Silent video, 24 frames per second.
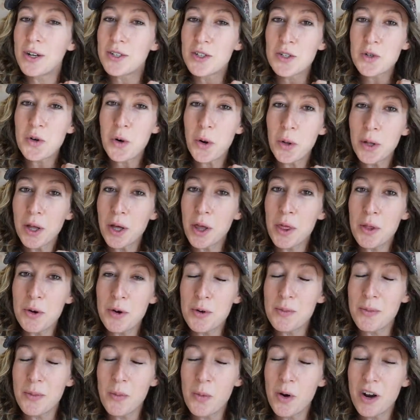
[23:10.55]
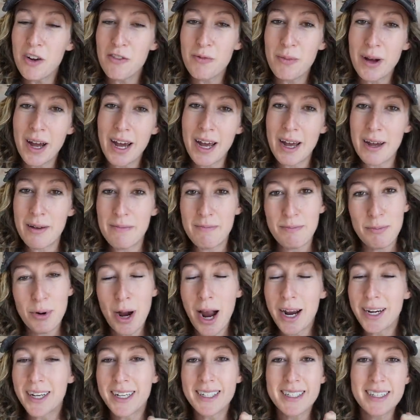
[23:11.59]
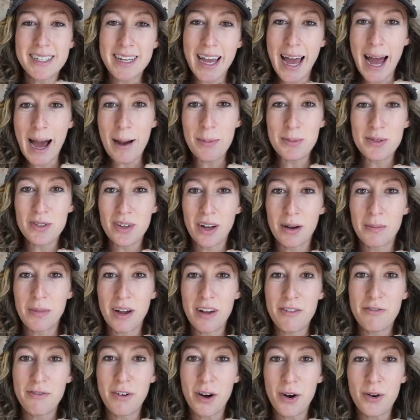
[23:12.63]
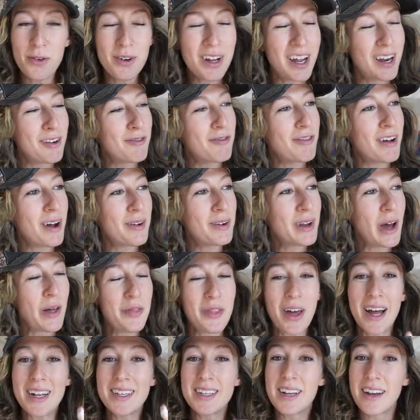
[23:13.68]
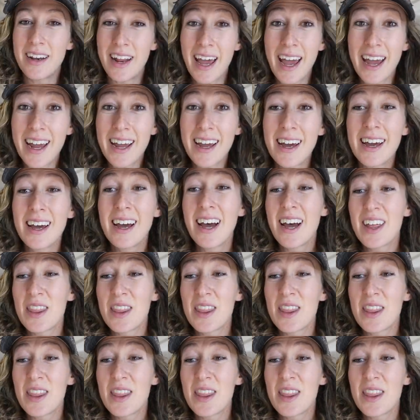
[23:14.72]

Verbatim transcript: scrolling through one of my pregnancy apps on my phone and found out that today